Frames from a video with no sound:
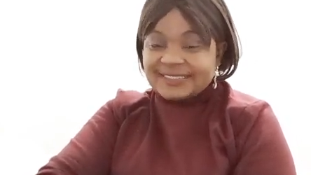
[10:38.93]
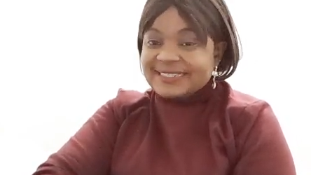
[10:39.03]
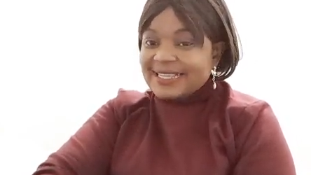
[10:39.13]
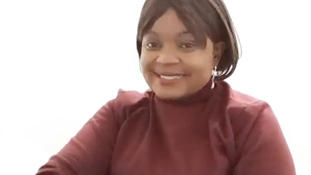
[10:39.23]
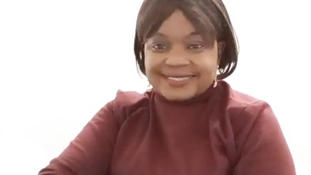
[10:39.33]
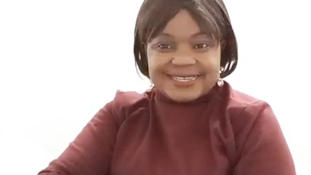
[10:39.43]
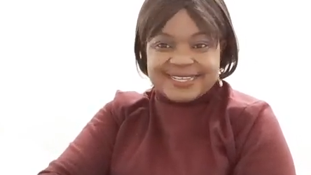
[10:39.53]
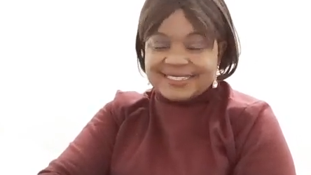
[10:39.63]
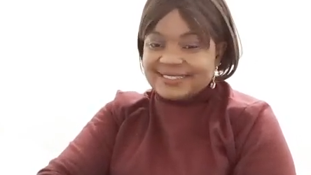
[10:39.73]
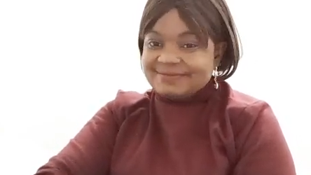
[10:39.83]
That is
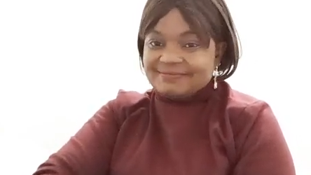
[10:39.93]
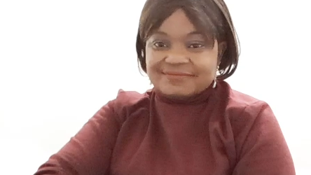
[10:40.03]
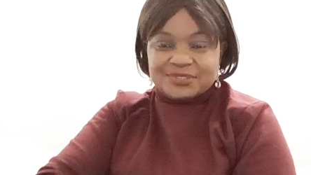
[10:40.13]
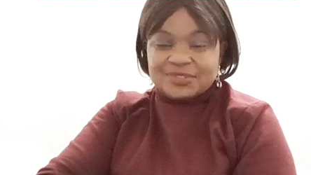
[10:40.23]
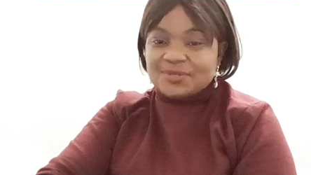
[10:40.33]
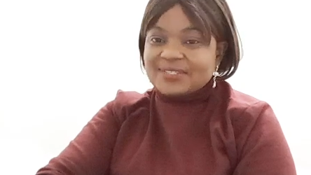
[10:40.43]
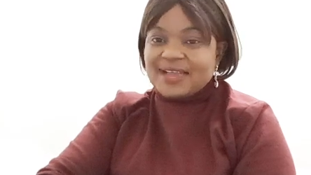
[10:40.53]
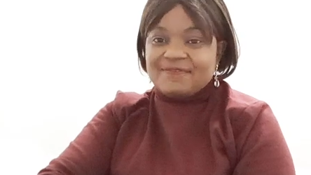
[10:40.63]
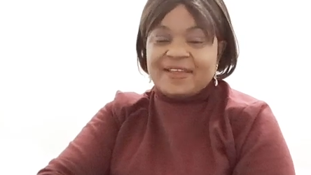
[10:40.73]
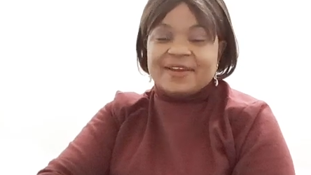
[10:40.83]
it. You don't
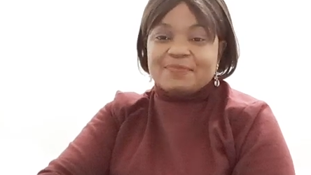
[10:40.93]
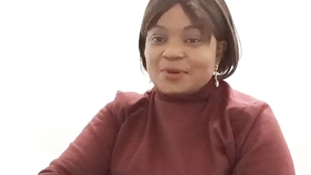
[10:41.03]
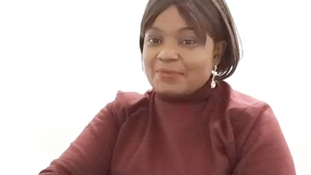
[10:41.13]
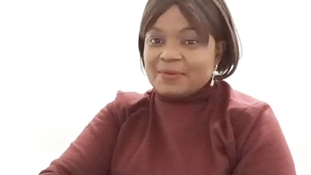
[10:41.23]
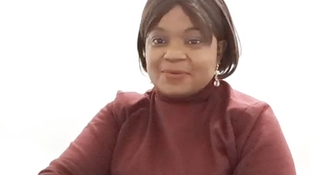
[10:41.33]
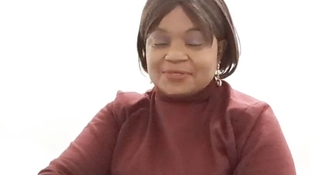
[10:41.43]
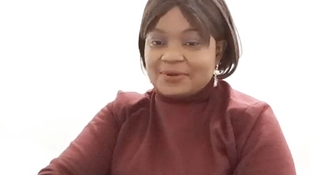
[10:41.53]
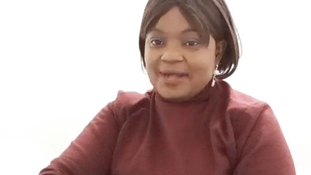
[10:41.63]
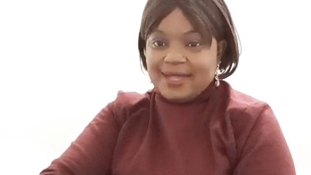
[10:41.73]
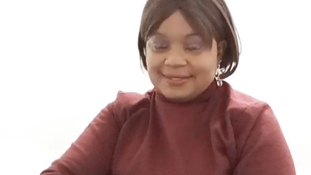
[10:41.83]
have any problem with
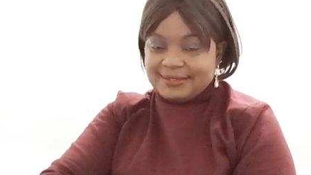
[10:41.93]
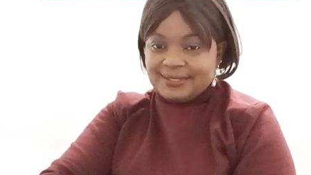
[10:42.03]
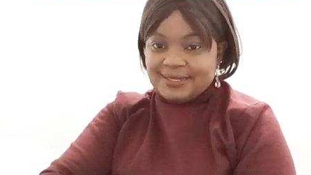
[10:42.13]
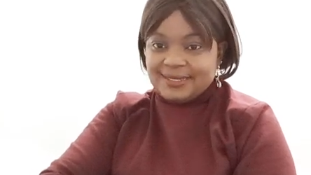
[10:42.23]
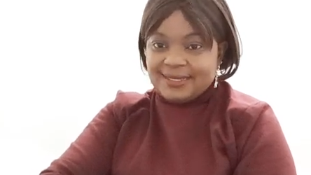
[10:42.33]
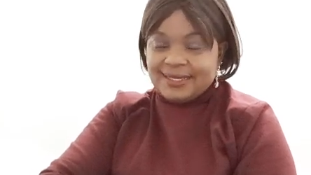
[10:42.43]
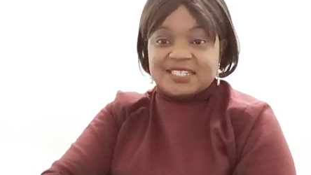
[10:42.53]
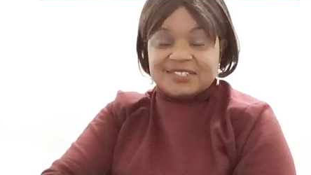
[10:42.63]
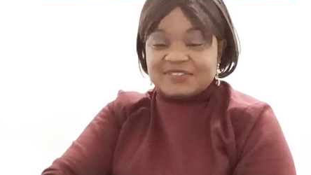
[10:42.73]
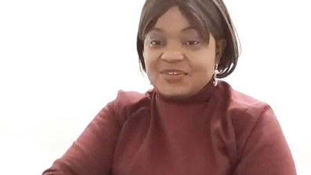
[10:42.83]
your CAS.
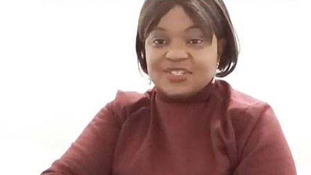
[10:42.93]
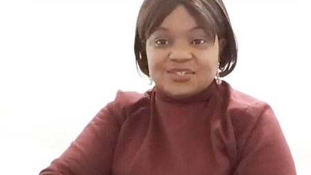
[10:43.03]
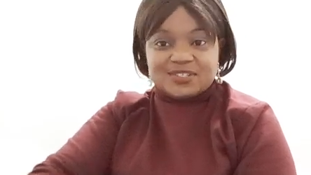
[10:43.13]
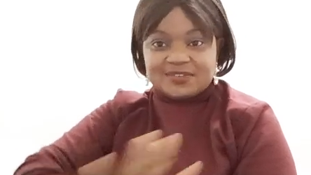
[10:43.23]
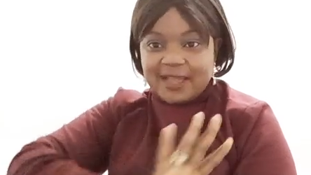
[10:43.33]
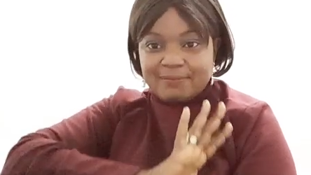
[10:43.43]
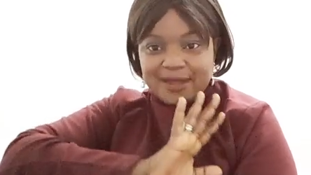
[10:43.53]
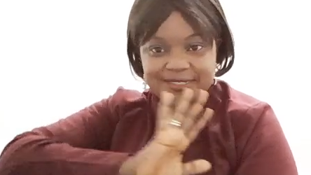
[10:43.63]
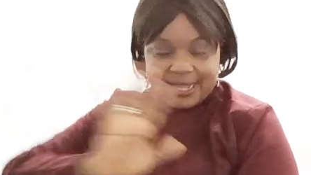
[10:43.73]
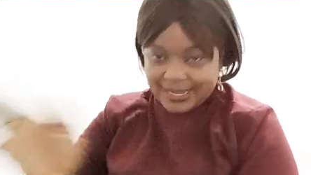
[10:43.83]
This video is just
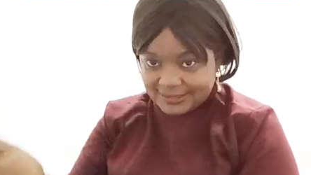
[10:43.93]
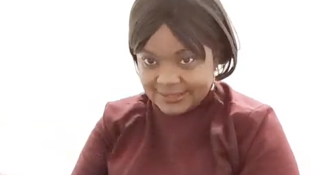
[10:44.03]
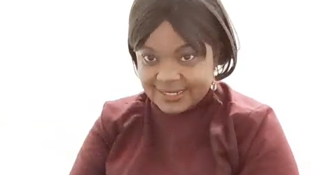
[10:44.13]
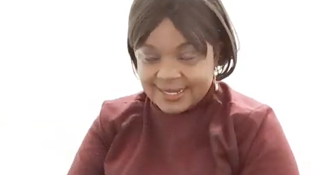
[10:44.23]
about CAS.